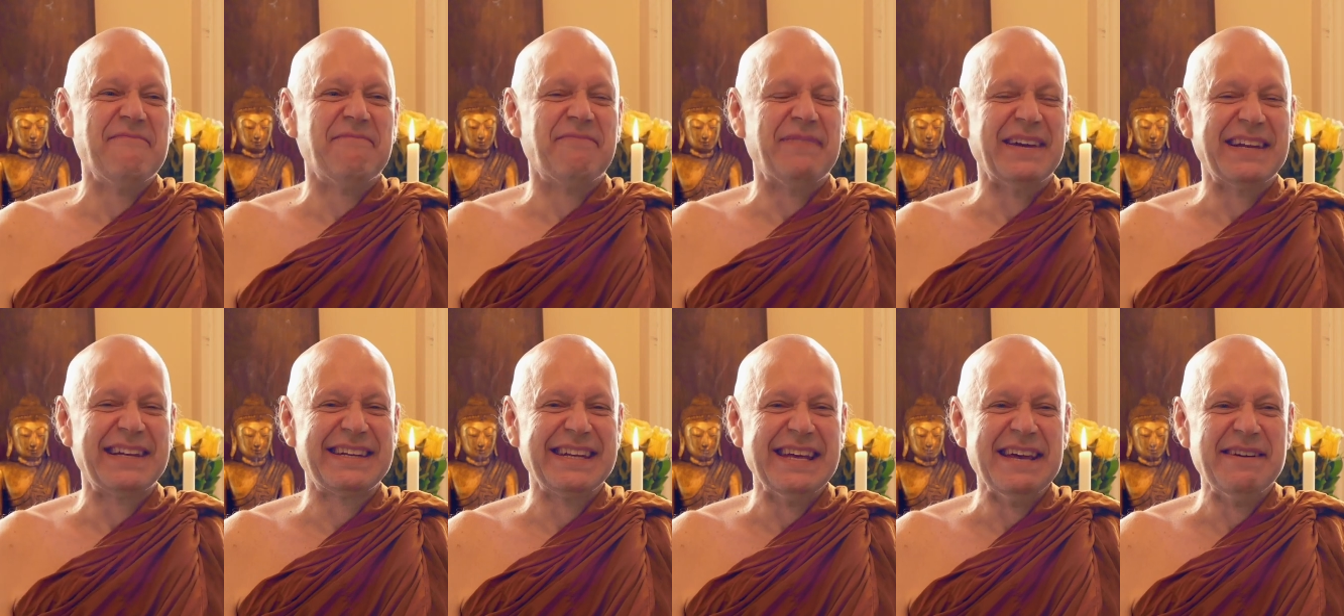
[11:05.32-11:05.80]

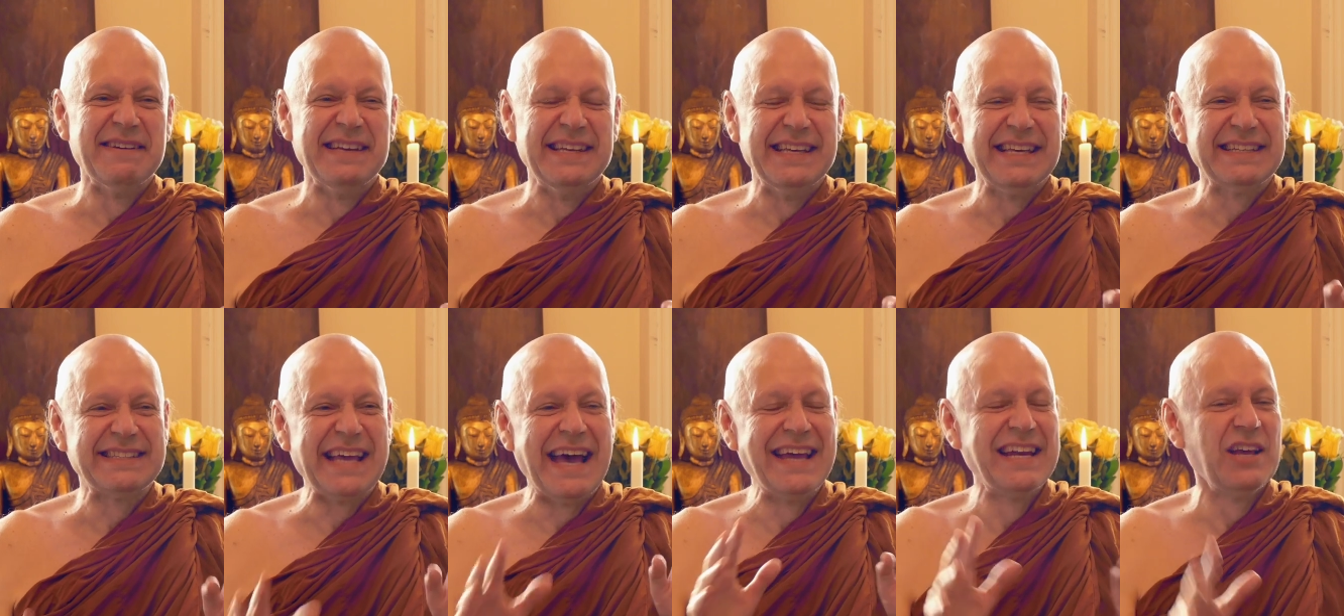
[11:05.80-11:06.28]
but
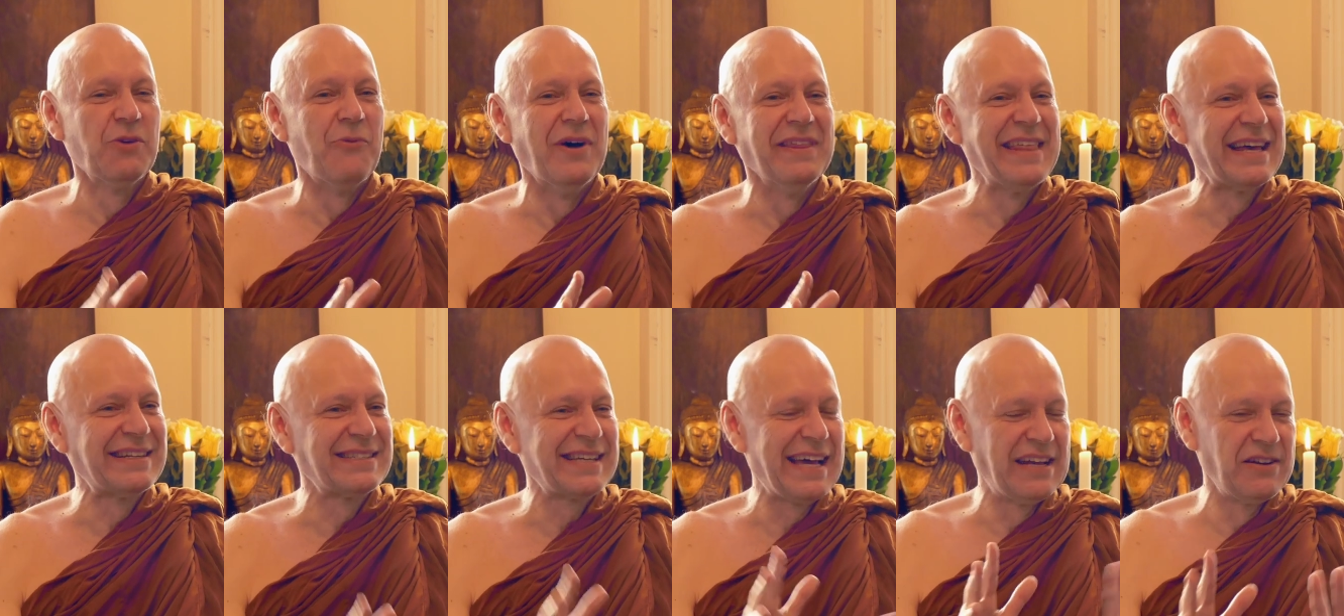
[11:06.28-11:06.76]
anyway,
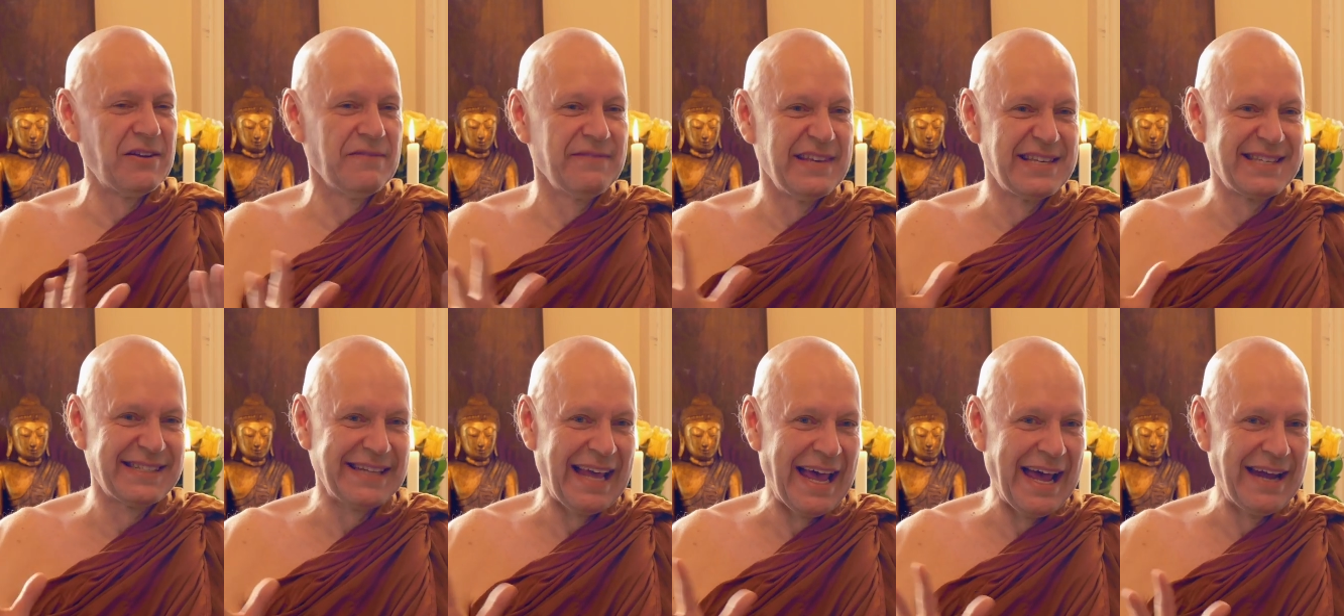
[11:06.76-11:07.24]
that's kind of the
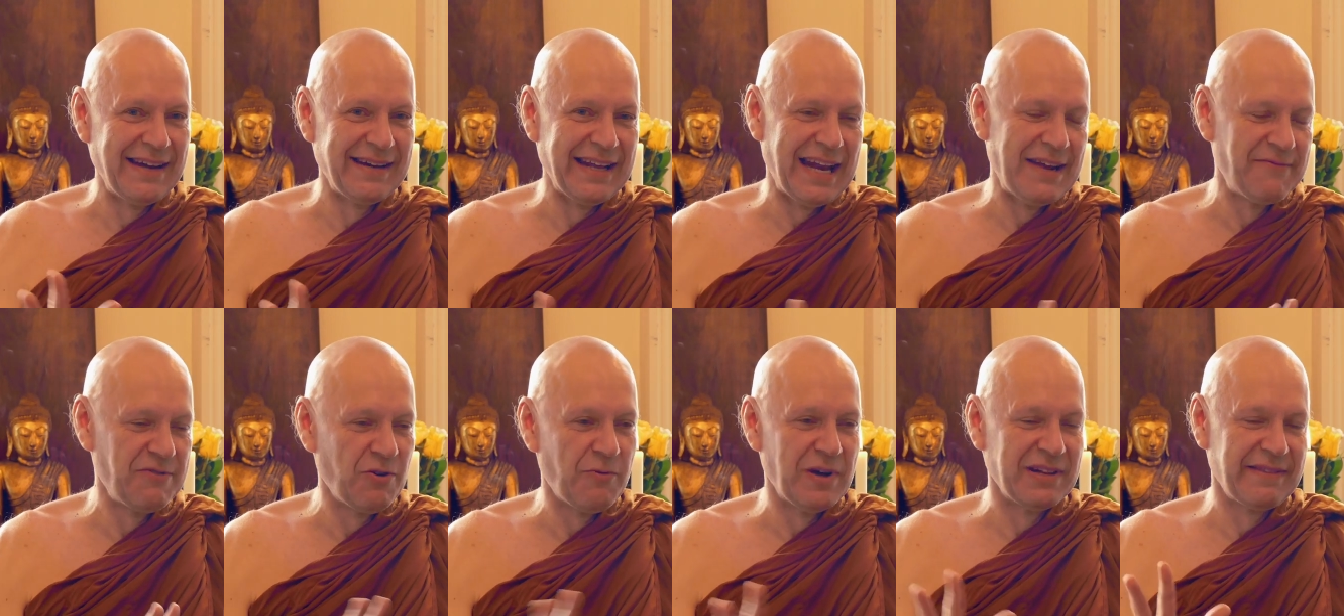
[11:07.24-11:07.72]
standard.
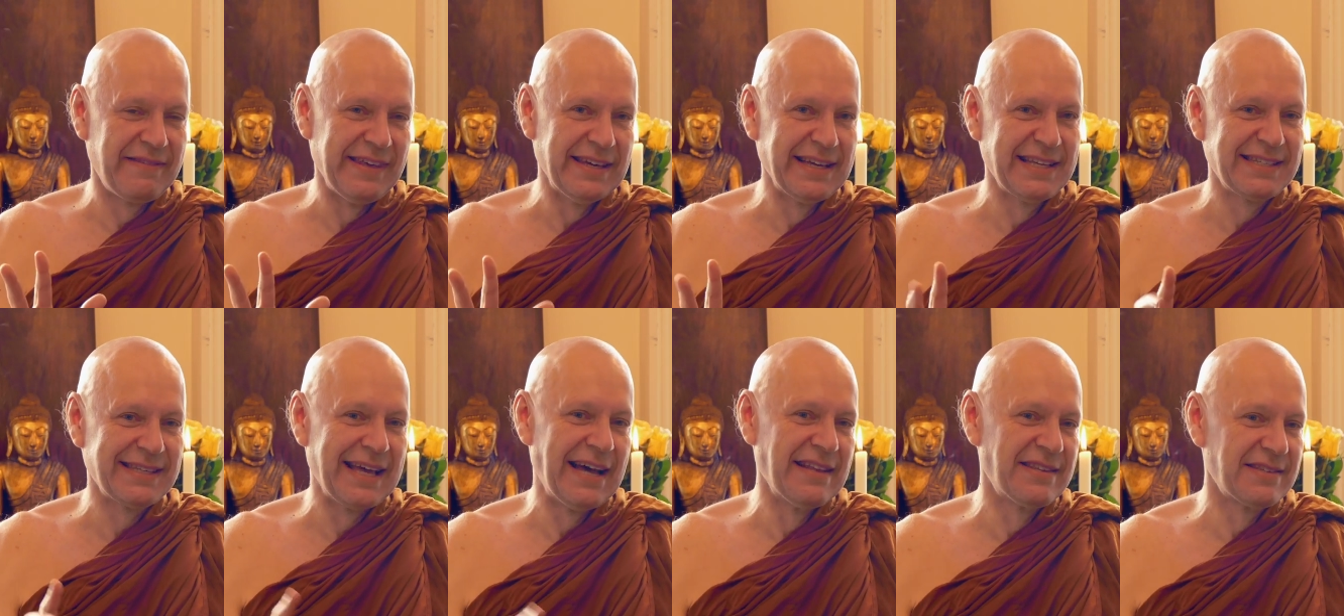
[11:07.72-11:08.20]
Everyone
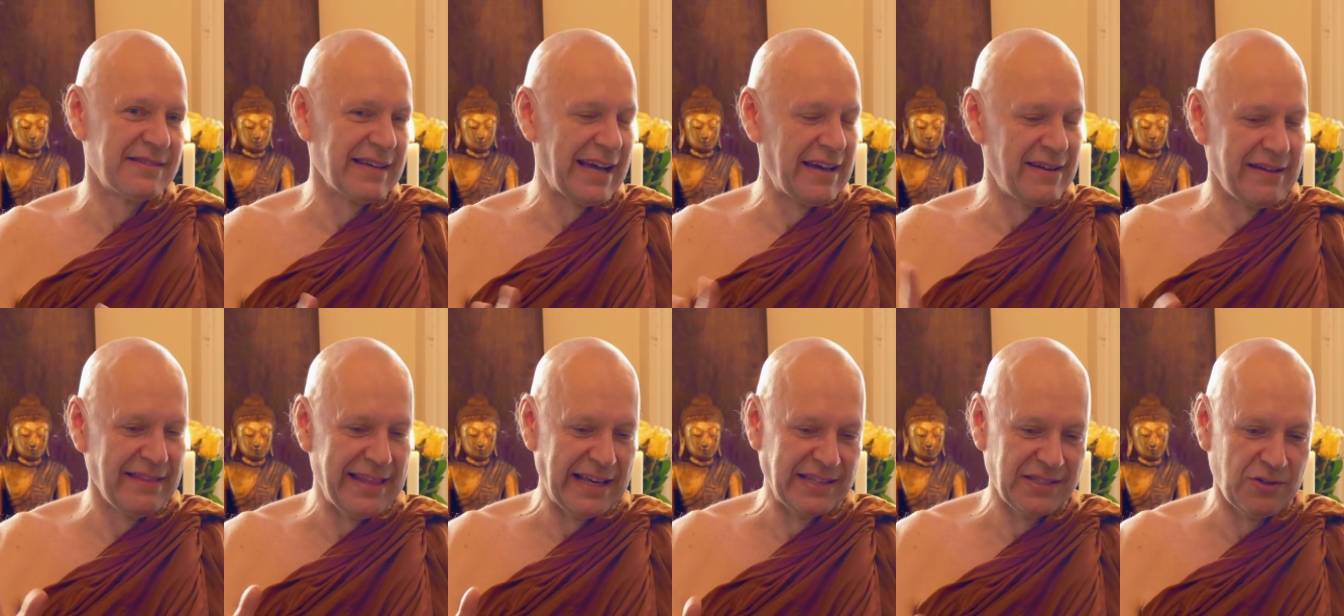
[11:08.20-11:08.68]
thinks that's the
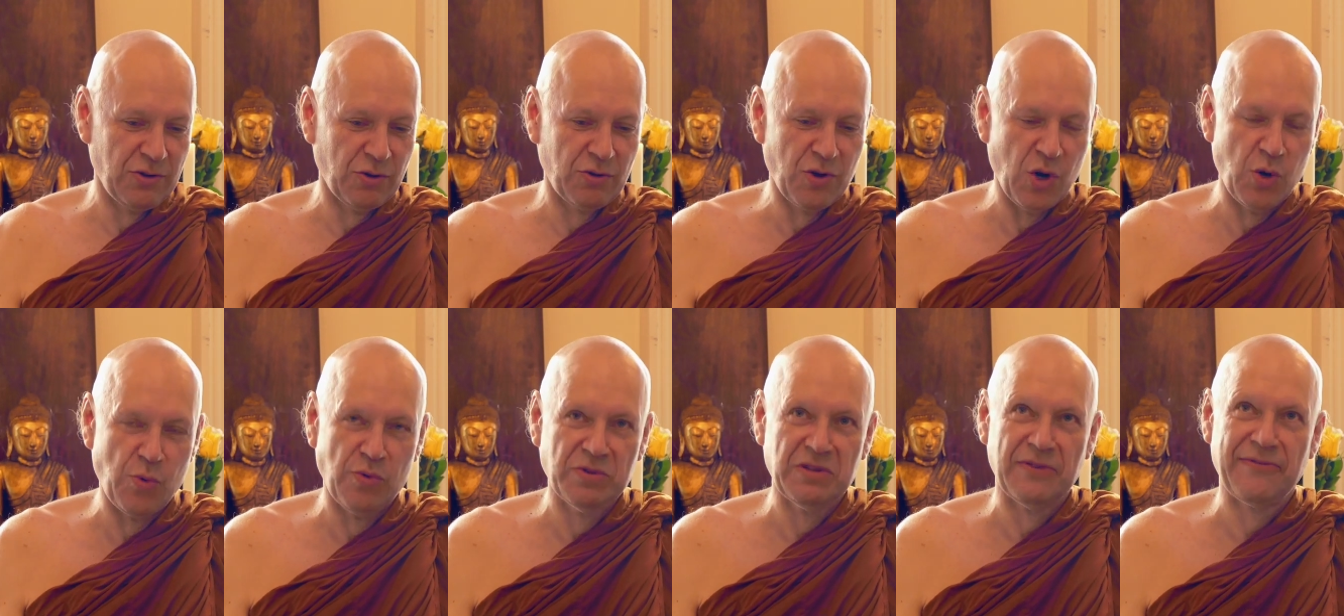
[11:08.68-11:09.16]
kind of best you
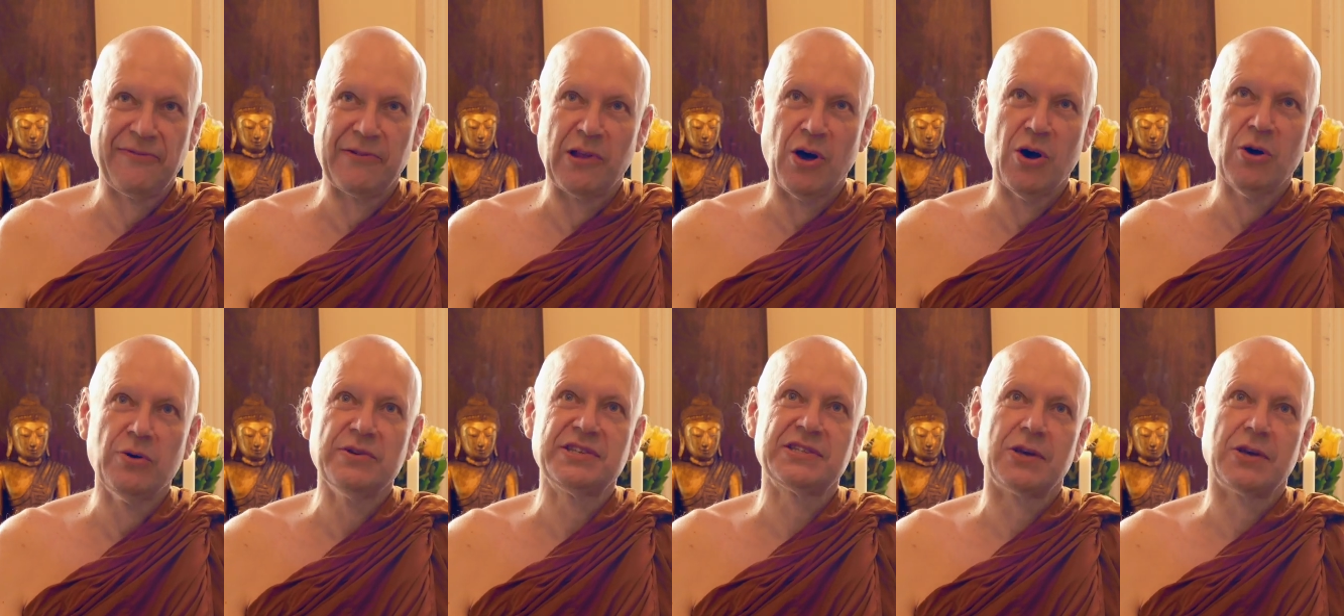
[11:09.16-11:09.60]
go with the flow.